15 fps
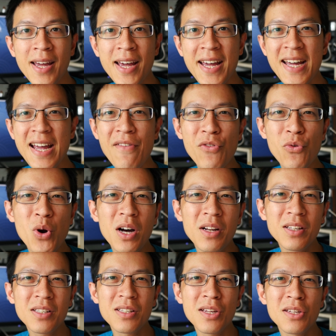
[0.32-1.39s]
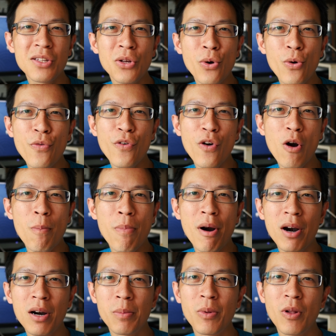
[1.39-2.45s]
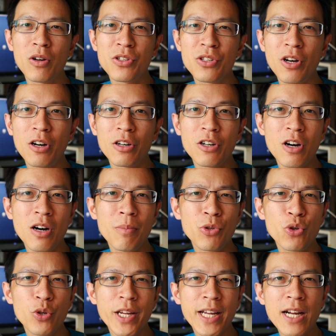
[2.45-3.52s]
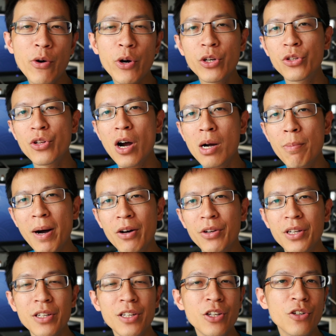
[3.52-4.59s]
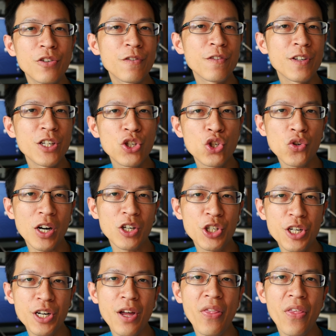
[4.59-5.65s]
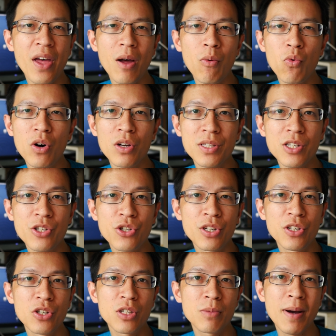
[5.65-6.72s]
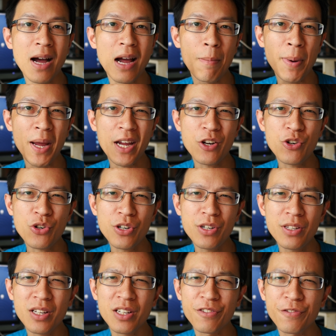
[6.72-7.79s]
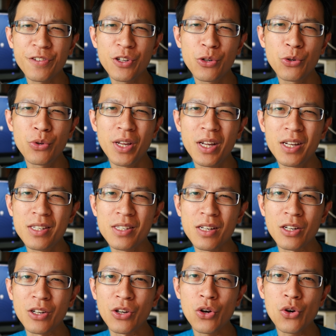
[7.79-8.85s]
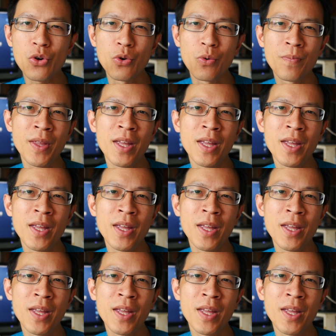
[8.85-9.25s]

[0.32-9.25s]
Hey everyone, this is Theo from parkerblocks.com. Today I want to talk about the new fee structure that was introduced by Patreon a few days ago.